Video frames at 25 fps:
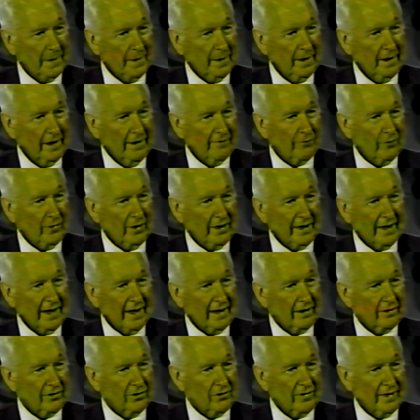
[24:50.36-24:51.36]
If we
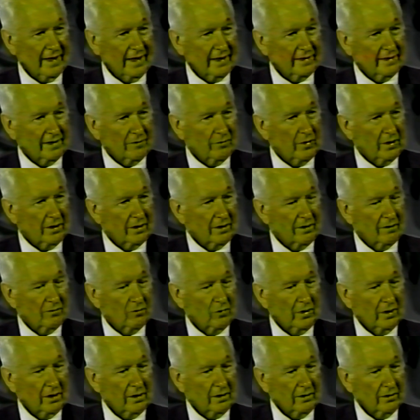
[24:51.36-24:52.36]
can't do that, then
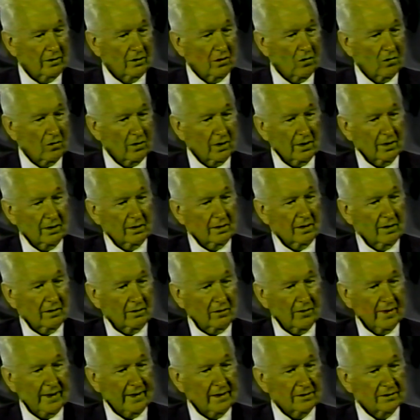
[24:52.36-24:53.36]
we don't learn the
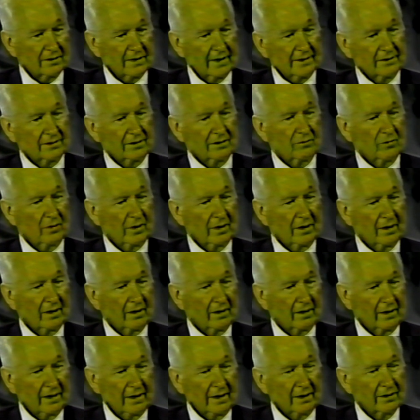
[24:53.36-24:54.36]
greatest lesson we
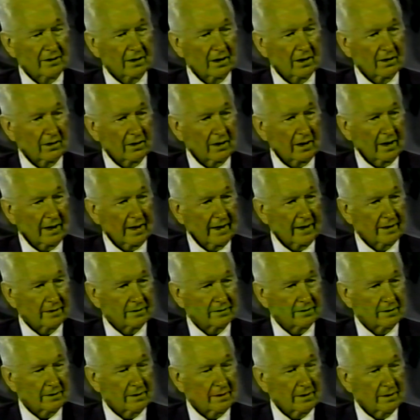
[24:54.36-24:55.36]
need to learn, and that
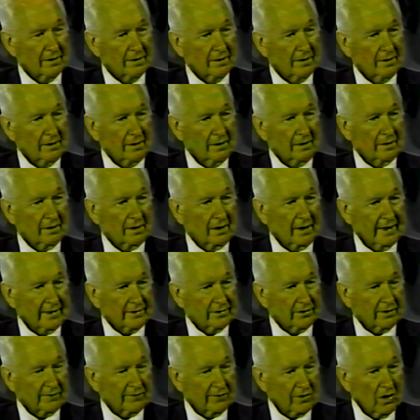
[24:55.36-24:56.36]
is the
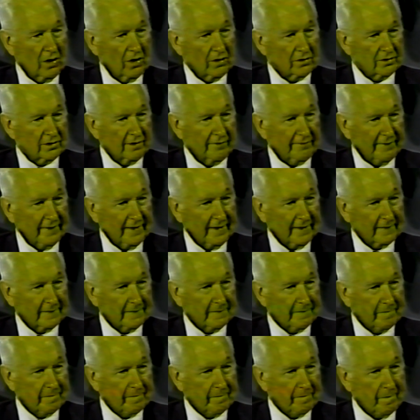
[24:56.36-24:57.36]
lesson of cause and effect.
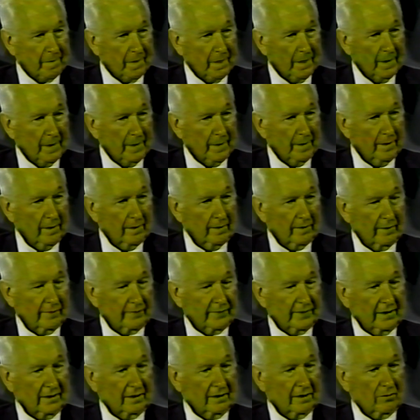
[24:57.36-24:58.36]
The
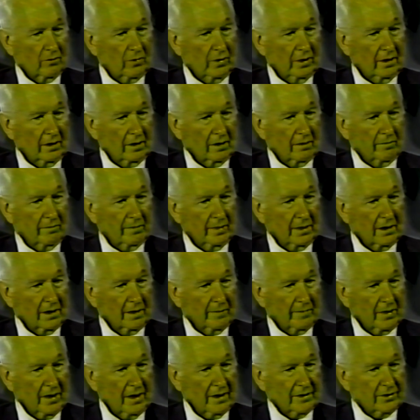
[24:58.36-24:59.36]
thing that we can
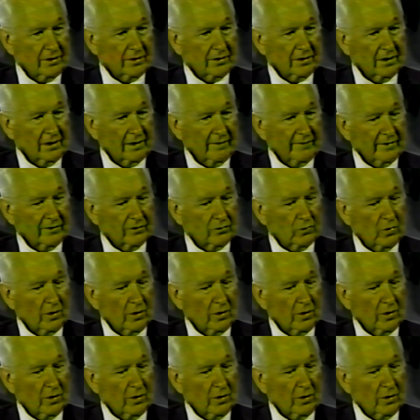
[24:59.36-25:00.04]
become conscious of is